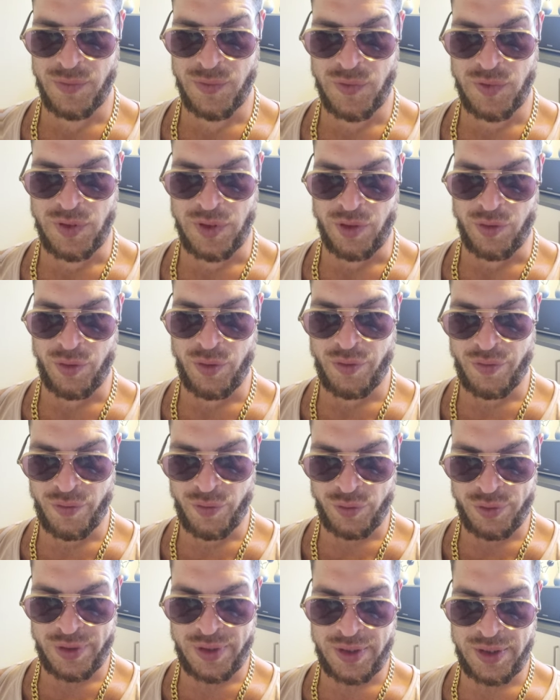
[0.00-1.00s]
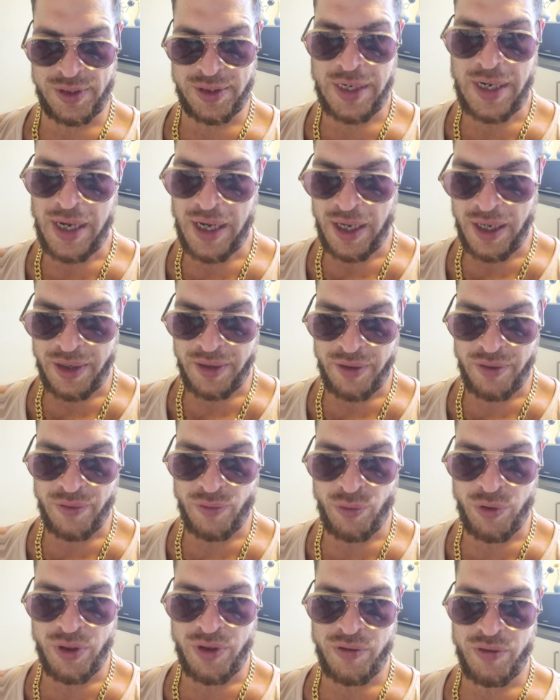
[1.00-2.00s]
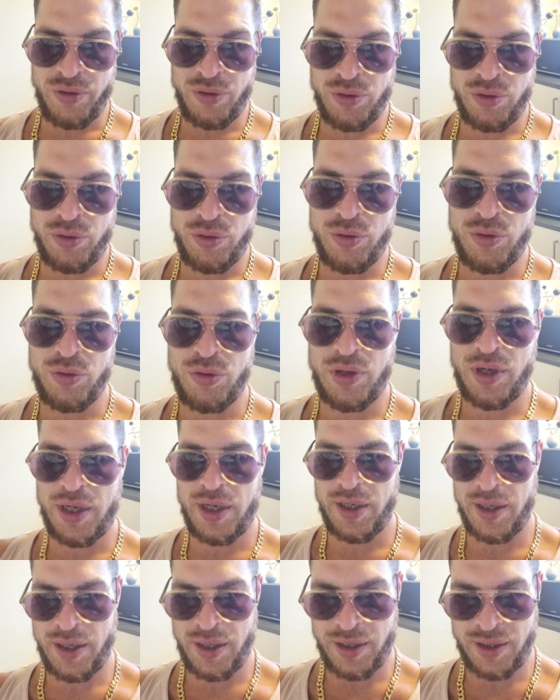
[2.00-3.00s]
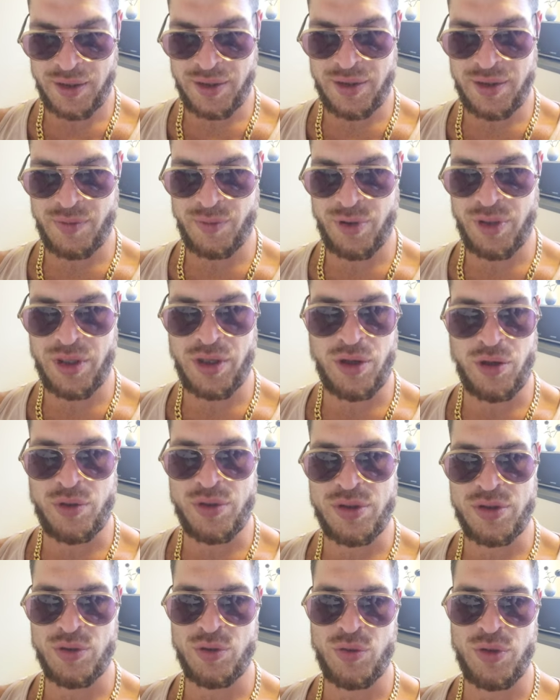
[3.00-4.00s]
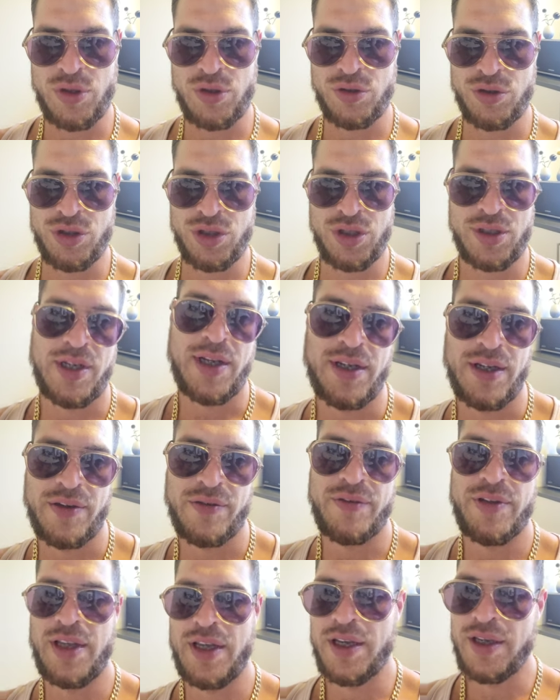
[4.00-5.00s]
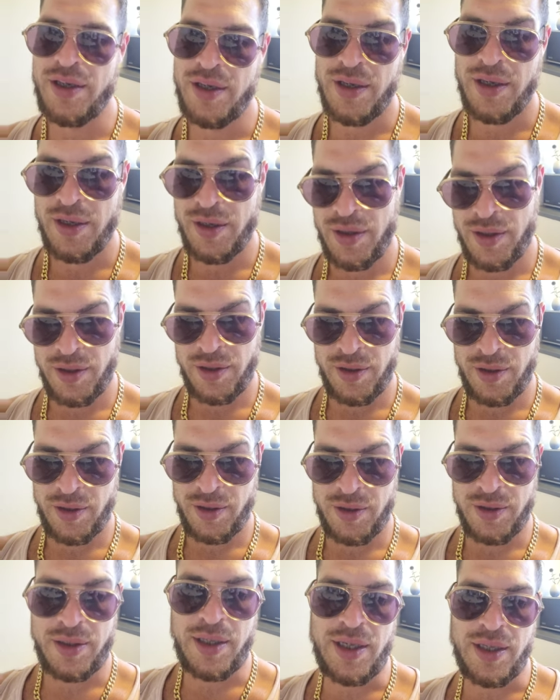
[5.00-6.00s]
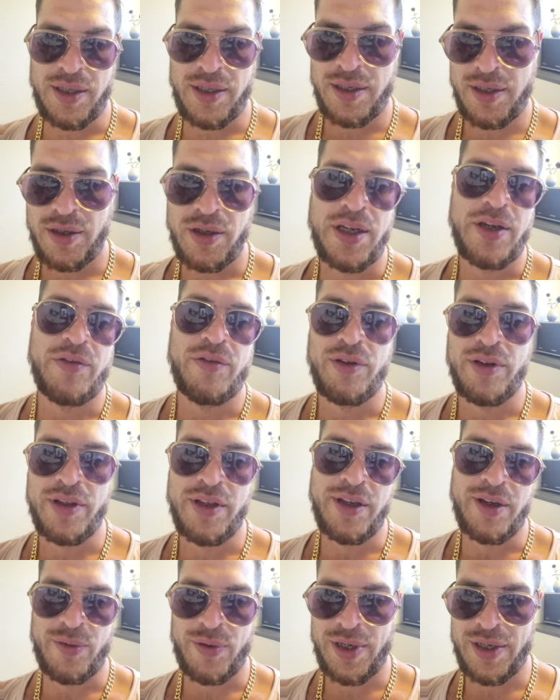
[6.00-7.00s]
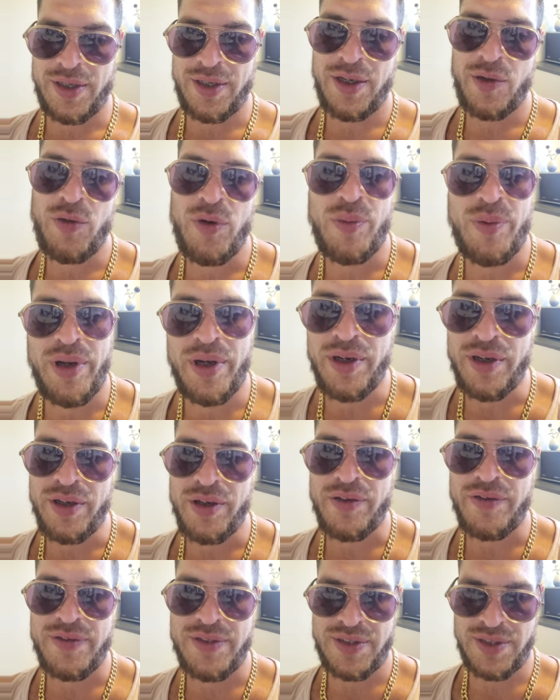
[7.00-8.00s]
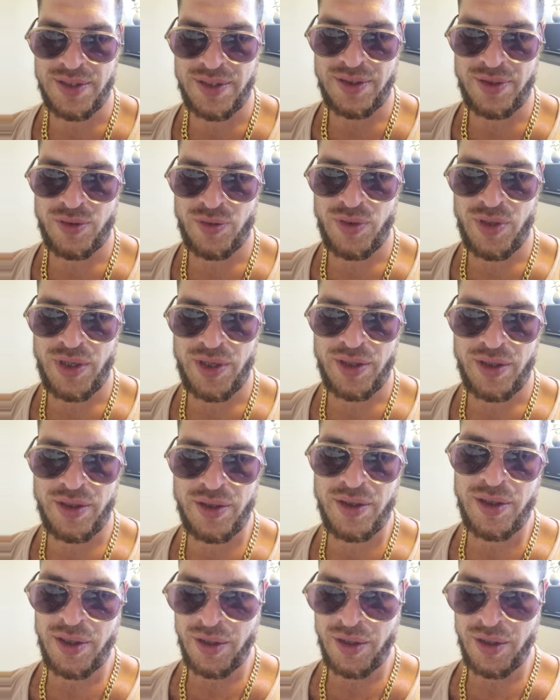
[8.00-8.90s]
they don't know if you see God or whatever you do, right? Like, but they're always so quick to judge. Like, if they they did everything right, they repented of sins, right? And